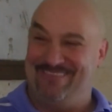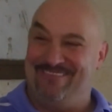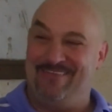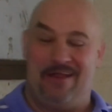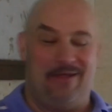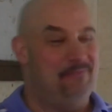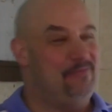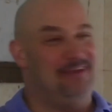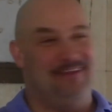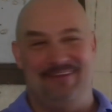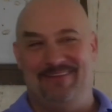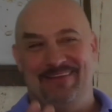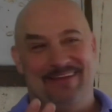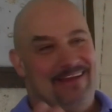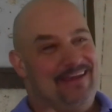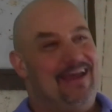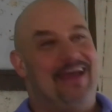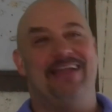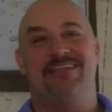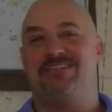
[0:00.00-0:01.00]
So, I mean,
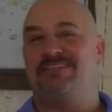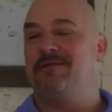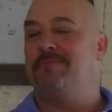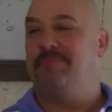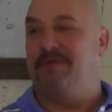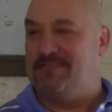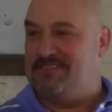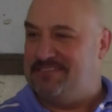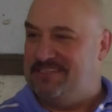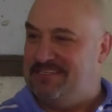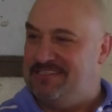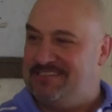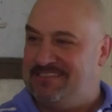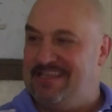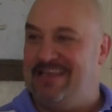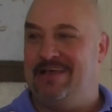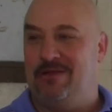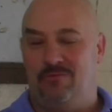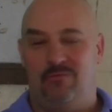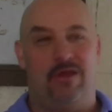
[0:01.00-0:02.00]
it's the business,
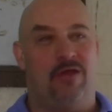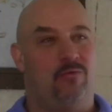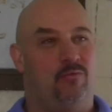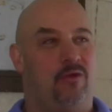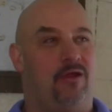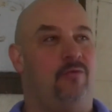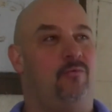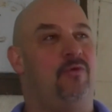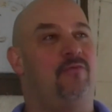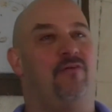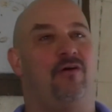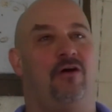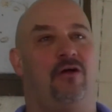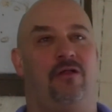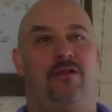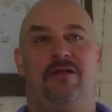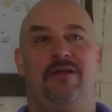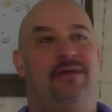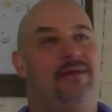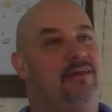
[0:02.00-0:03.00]
and we've
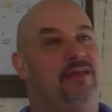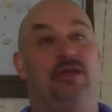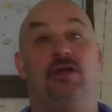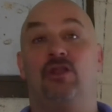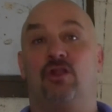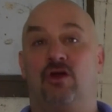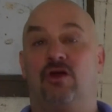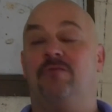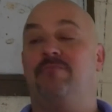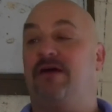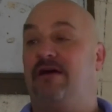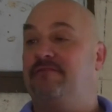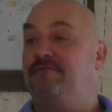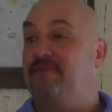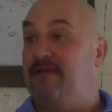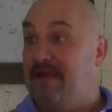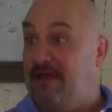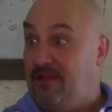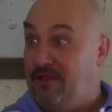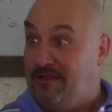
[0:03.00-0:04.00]
all, you learn by
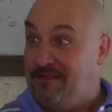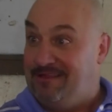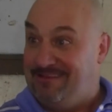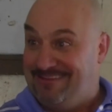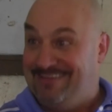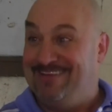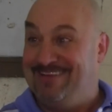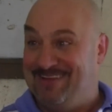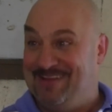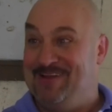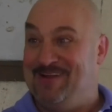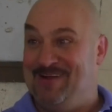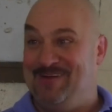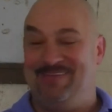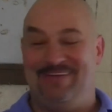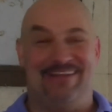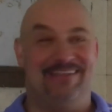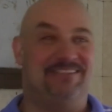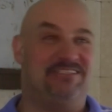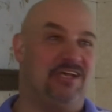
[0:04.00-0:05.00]
failing, you
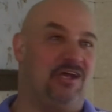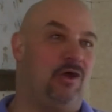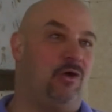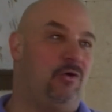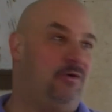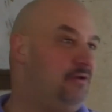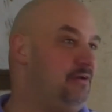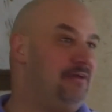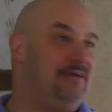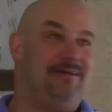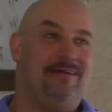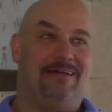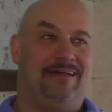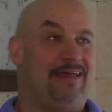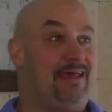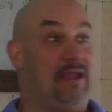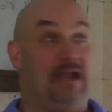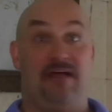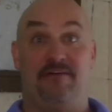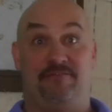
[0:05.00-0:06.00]
know, and so,
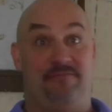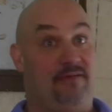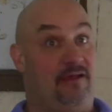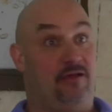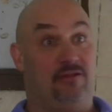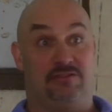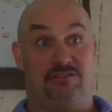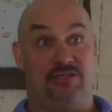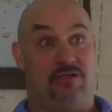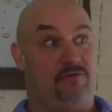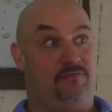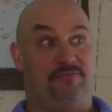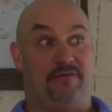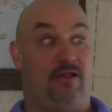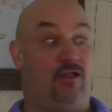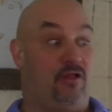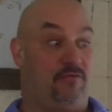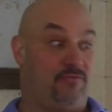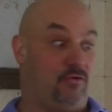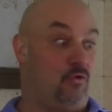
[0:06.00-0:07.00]
and I fell
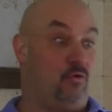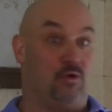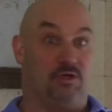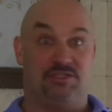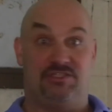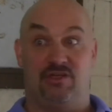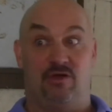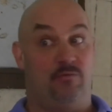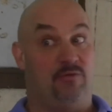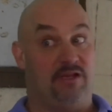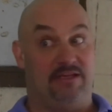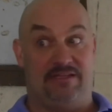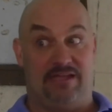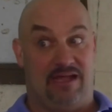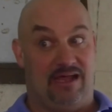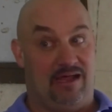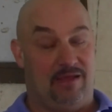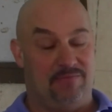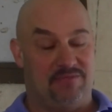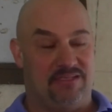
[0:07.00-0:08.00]
off the horse so many
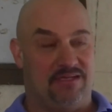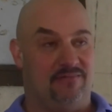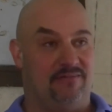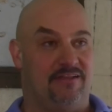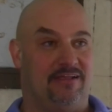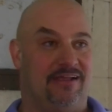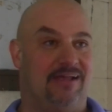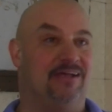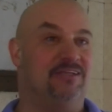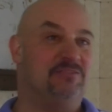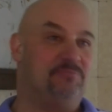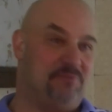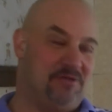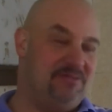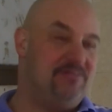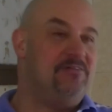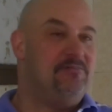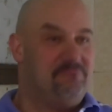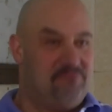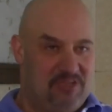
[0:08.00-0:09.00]
times and everything else,
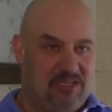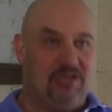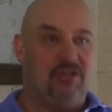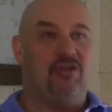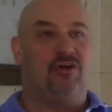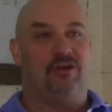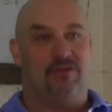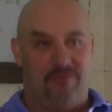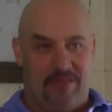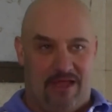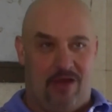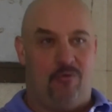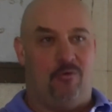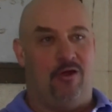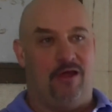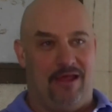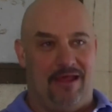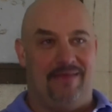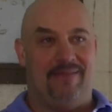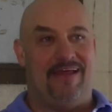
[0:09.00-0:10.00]
but you learn that
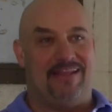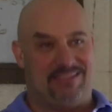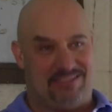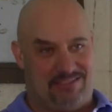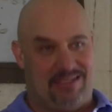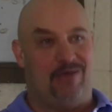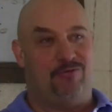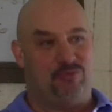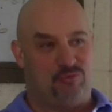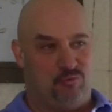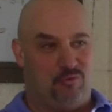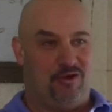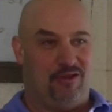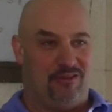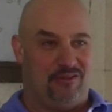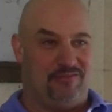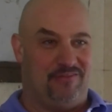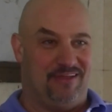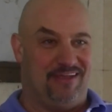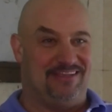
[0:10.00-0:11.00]
way, and that was one of
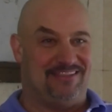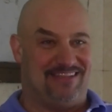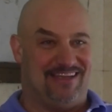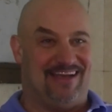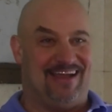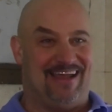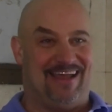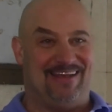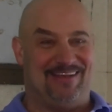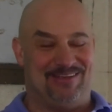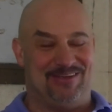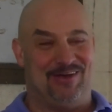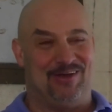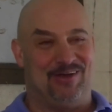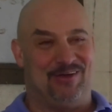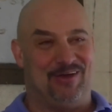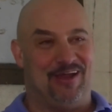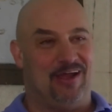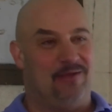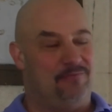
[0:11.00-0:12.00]
the things that I had to turn
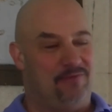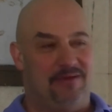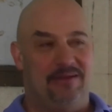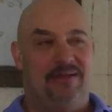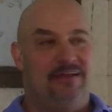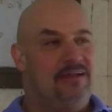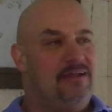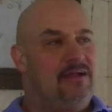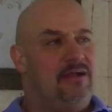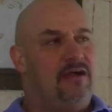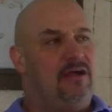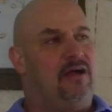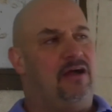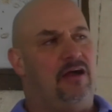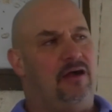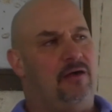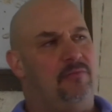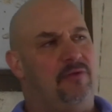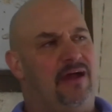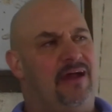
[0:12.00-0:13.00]
around. But
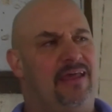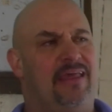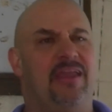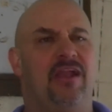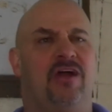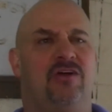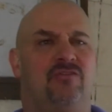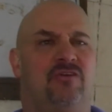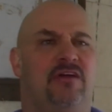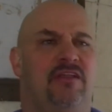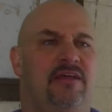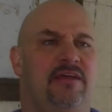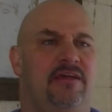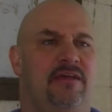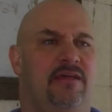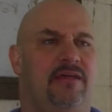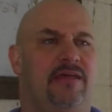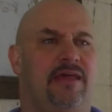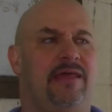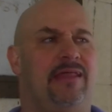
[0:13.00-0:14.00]
I
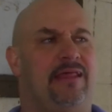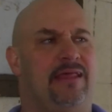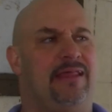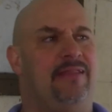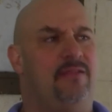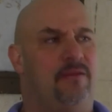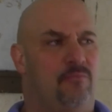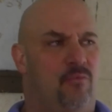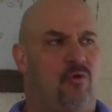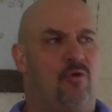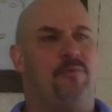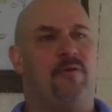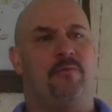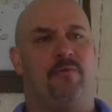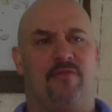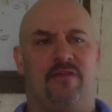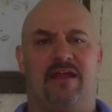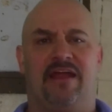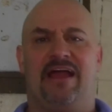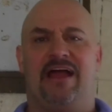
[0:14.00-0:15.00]
really, and the more
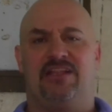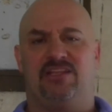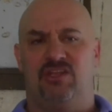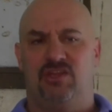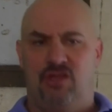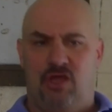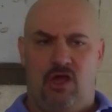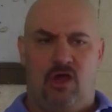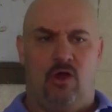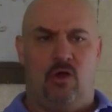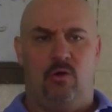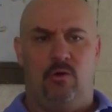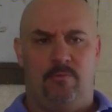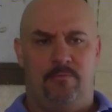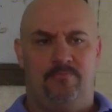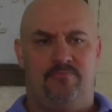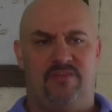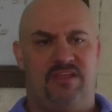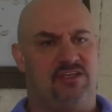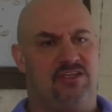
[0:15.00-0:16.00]
people that I got to know
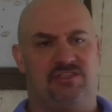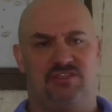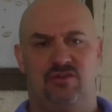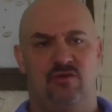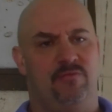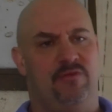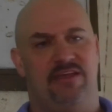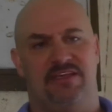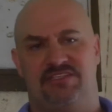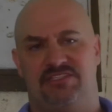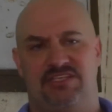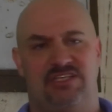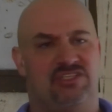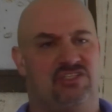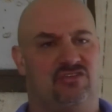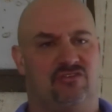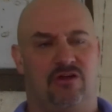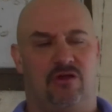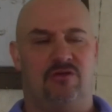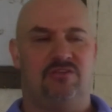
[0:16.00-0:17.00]
that just knew me as
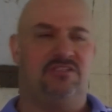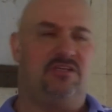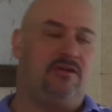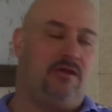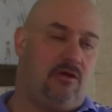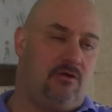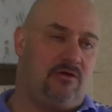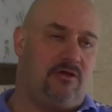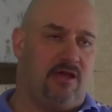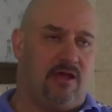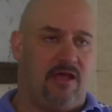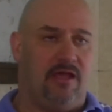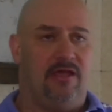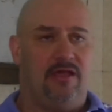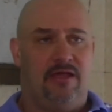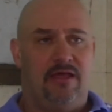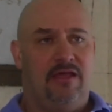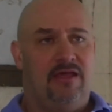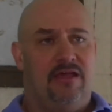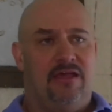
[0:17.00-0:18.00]
Cicero, I was like, okay.
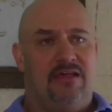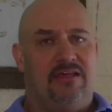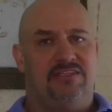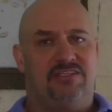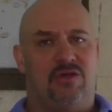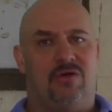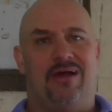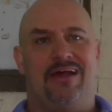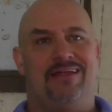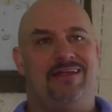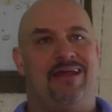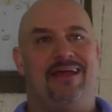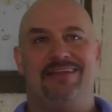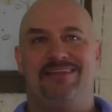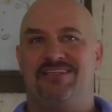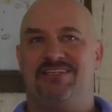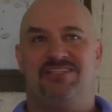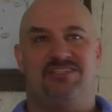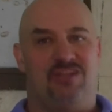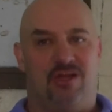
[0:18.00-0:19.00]
So I
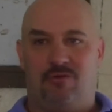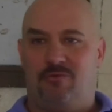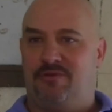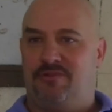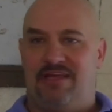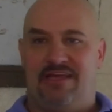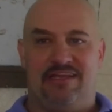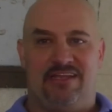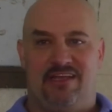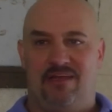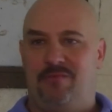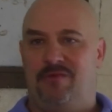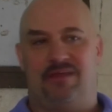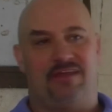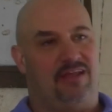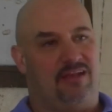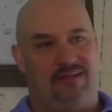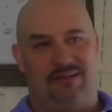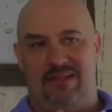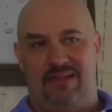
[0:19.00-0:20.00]
just stuck with that
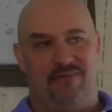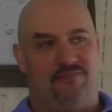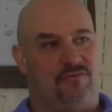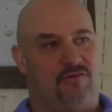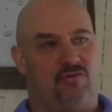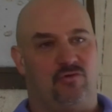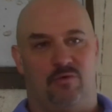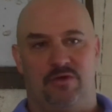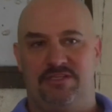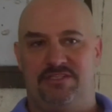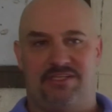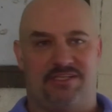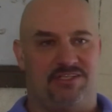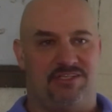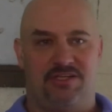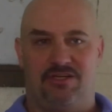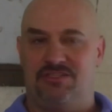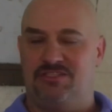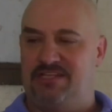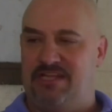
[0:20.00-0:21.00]
gimmick, and for 26
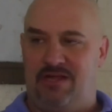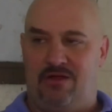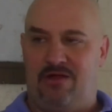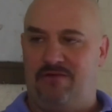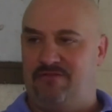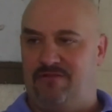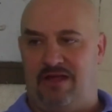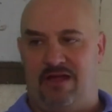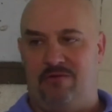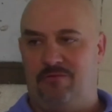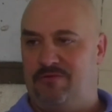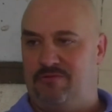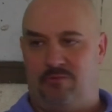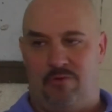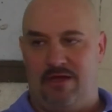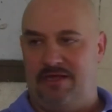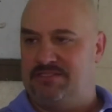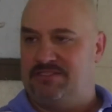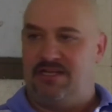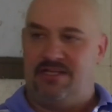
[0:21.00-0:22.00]
years now, I've gone with
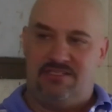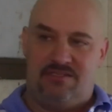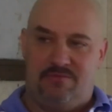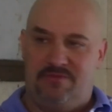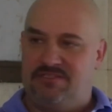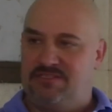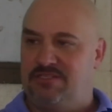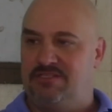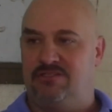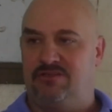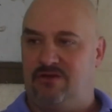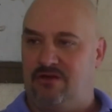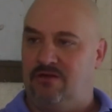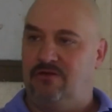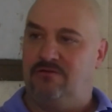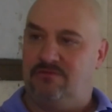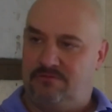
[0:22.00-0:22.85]
Wiseguy Jimmy Cicero.